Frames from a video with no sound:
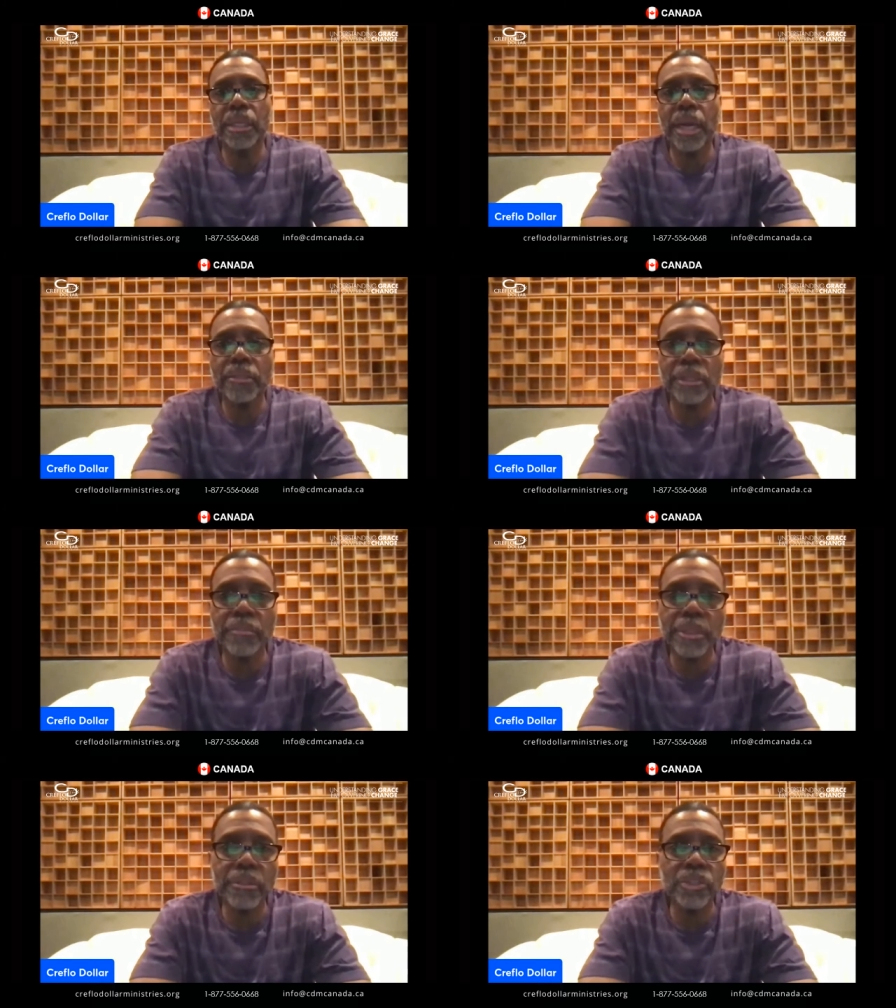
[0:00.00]
god's
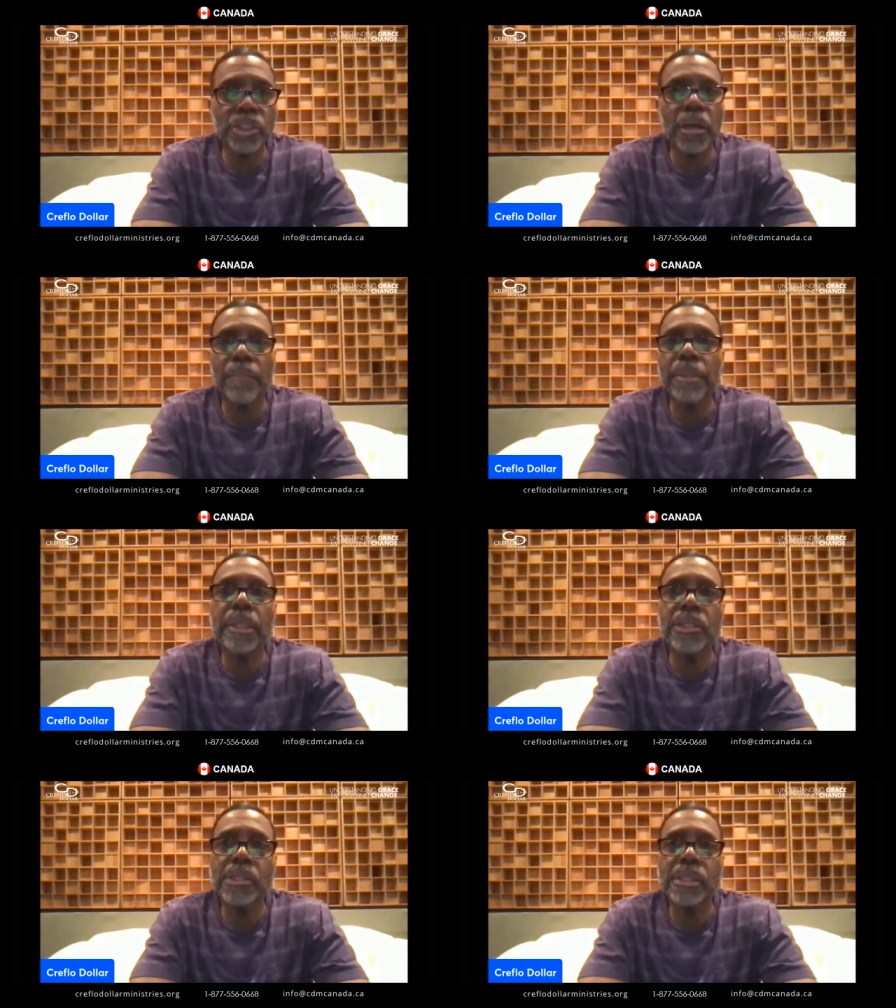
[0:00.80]
some little chump and
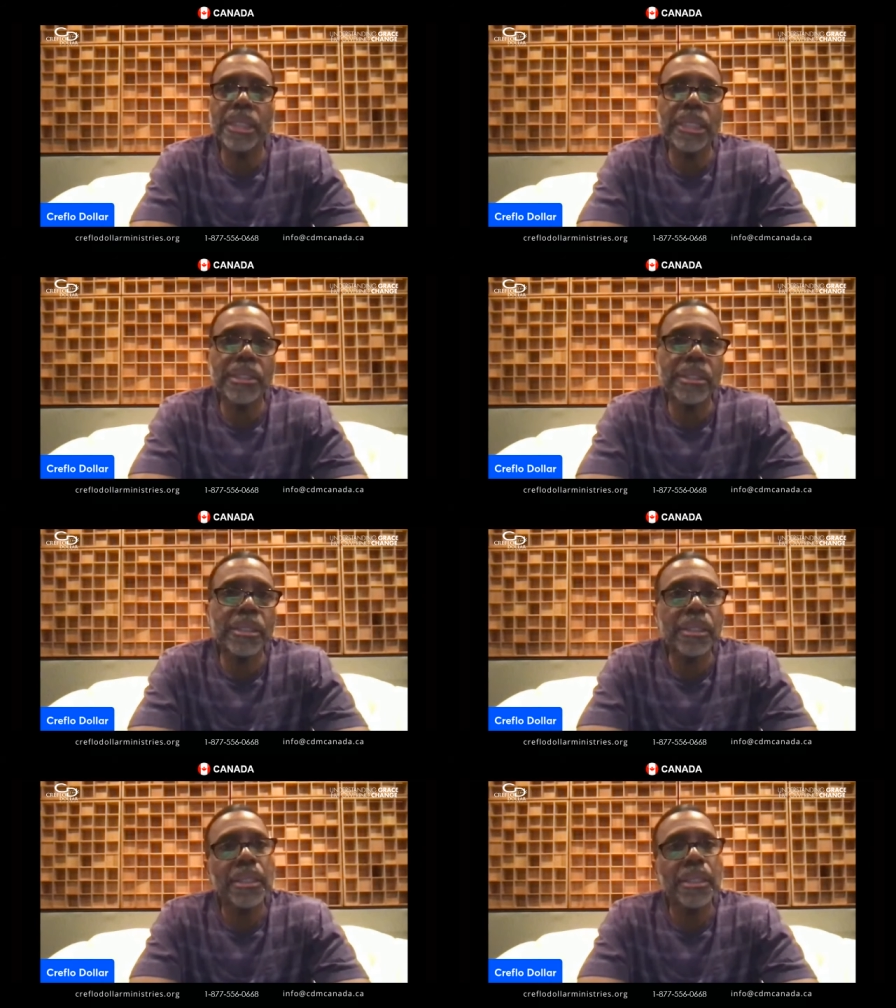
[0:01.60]
he just needs